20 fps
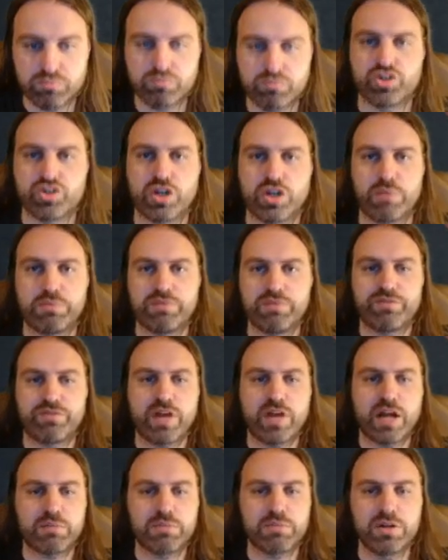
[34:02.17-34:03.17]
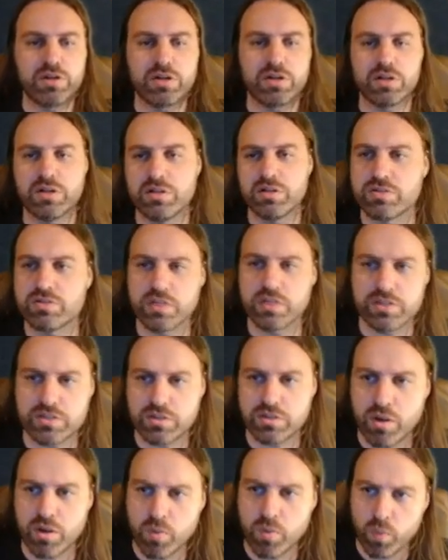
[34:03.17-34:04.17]
champion fragments. Let's
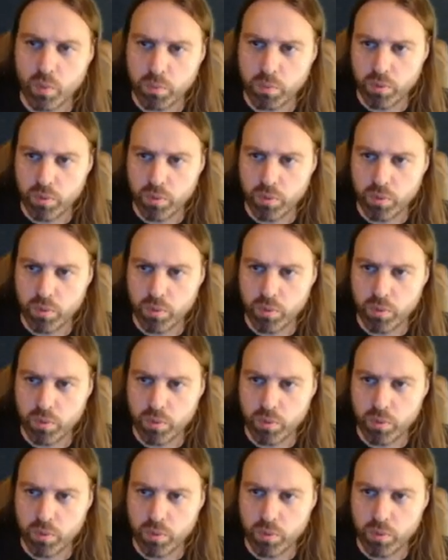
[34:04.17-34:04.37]
go. Whoop